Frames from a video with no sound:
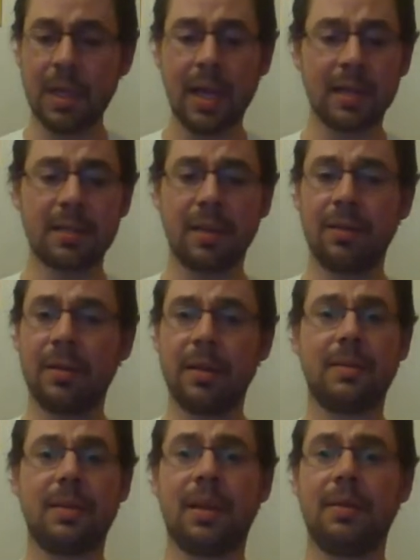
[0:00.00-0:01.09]
Yeah, so
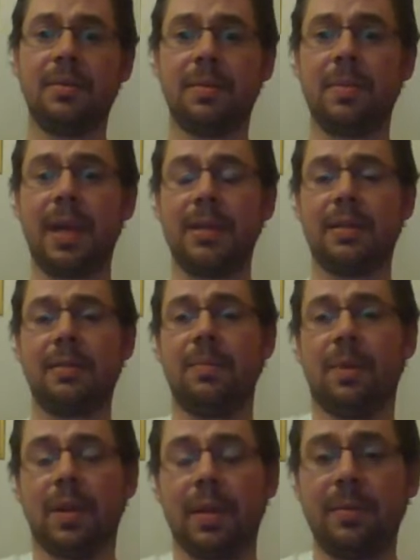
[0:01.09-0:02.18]
it was amazing
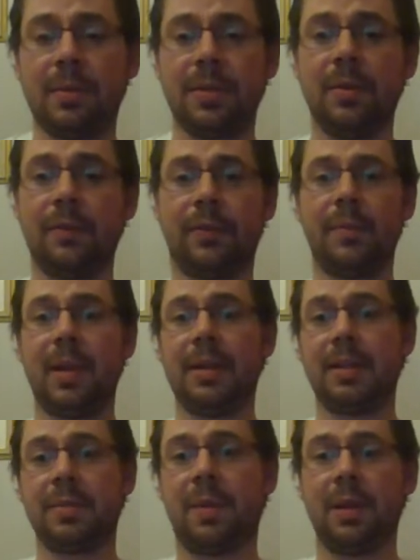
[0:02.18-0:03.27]
what they were doing for me, and
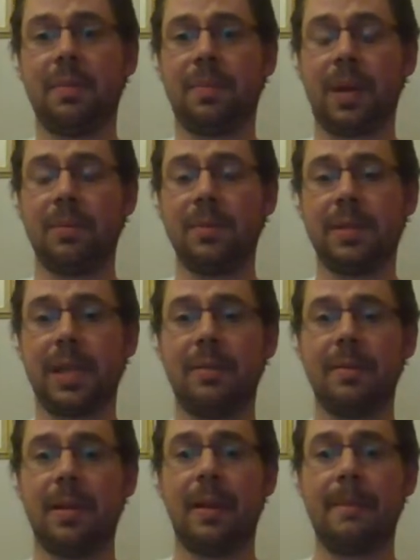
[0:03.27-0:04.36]
that's why the bike was
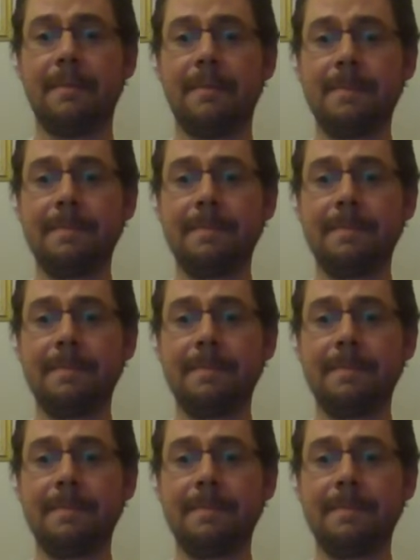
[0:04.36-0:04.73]
down there.